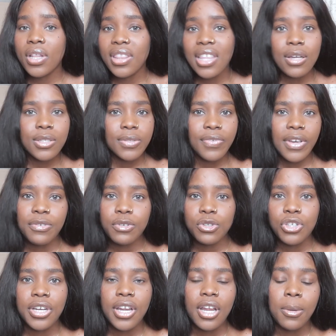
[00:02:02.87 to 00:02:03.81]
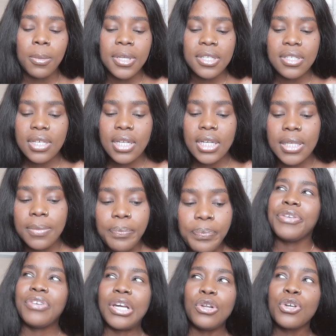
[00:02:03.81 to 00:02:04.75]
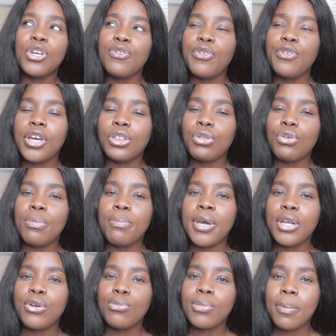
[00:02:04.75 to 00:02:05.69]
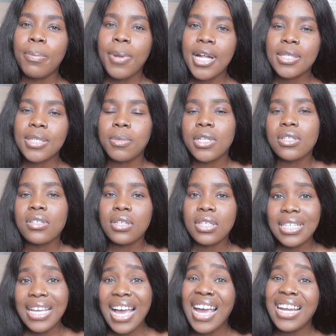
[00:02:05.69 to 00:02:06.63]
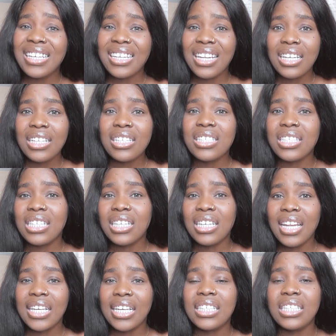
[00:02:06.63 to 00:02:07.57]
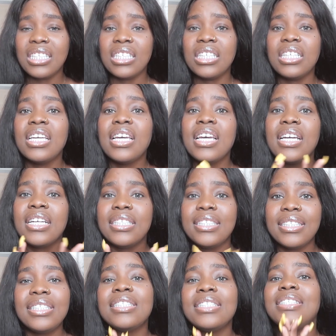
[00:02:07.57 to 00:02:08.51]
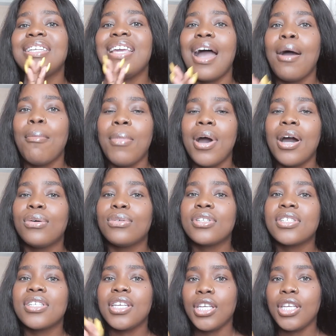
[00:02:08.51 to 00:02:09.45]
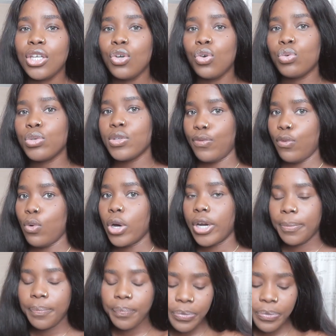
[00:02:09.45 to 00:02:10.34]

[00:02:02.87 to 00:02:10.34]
1,500 naira basically. If you're looking for a 3-bedroom apartment on the island in Lekki, this is the amount it goes for.